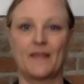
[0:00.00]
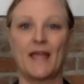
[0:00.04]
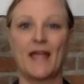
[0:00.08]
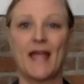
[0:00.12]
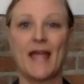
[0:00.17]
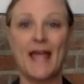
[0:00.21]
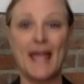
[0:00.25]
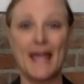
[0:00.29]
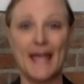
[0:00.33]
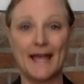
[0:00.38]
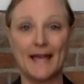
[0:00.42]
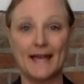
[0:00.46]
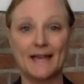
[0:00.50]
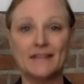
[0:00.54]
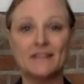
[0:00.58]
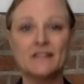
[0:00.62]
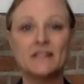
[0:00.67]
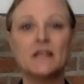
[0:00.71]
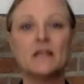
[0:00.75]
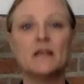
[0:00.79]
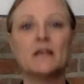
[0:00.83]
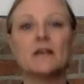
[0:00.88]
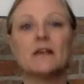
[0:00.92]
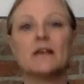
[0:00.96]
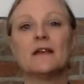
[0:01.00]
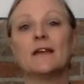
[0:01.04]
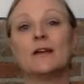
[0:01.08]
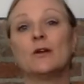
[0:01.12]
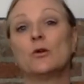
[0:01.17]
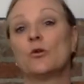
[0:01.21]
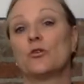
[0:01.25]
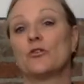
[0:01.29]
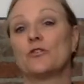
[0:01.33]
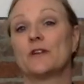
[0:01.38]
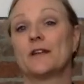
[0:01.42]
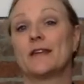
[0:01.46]
And in
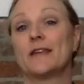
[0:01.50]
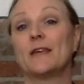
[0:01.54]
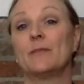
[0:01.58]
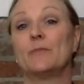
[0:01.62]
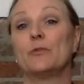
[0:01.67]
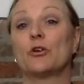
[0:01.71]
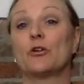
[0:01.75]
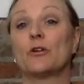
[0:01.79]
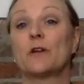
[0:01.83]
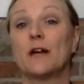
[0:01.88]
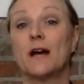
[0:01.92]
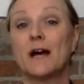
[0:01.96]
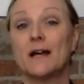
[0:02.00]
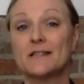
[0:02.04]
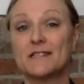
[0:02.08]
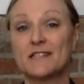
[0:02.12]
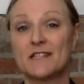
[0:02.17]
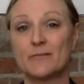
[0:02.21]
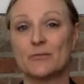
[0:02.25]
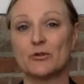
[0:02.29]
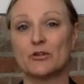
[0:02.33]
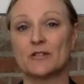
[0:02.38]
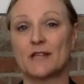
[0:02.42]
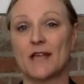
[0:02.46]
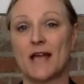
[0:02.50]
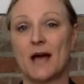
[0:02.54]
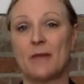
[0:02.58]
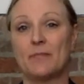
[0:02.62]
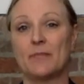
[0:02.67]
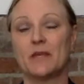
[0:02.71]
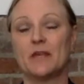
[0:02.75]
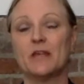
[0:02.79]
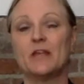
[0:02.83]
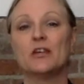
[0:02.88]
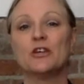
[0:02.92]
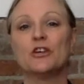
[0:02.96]
order to keep your customers
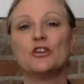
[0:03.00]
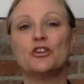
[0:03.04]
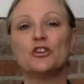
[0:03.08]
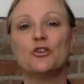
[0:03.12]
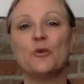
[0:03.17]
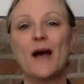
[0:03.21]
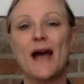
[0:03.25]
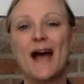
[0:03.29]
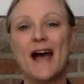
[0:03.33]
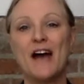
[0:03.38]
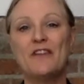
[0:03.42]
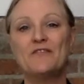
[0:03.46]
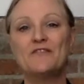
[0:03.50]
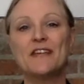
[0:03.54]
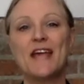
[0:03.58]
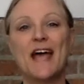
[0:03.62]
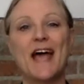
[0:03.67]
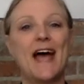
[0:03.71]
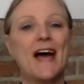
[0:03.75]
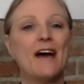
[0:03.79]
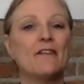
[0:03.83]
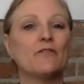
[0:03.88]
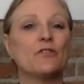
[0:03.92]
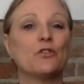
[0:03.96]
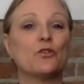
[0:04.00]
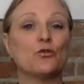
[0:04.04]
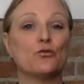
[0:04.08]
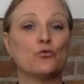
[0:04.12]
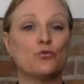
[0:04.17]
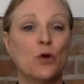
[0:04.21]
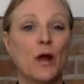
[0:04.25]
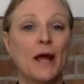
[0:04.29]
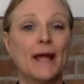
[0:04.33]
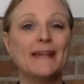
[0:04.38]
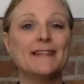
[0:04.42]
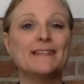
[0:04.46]
happy, you have to have the
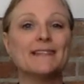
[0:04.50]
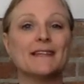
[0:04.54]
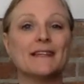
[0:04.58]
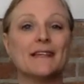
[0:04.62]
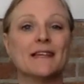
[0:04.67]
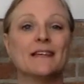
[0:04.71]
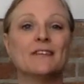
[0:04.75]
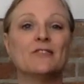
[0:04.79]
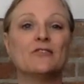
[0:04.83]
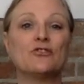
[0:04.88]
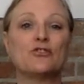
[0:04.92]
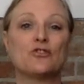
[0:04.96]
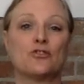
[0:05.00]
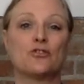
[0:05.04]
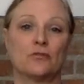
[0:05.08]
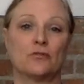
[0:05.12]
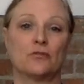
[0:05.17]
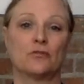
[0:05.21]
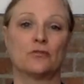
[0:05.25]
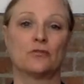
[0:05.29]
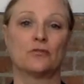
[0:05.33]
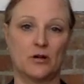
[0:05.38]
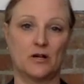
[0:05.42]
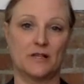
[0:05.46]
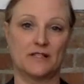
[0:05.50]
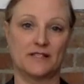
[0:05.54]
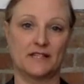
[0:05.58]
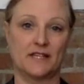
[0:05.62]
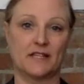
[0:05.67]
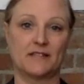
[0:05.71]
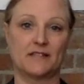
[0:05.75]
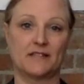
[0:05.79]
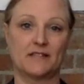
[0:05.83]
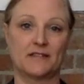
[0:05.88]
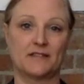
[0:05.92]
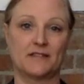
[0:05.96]
right internal
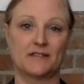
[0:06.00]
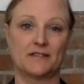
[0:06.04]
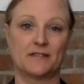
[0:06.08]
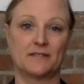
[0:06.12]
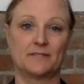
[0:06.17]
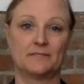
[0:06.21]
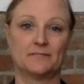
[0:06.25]
processes.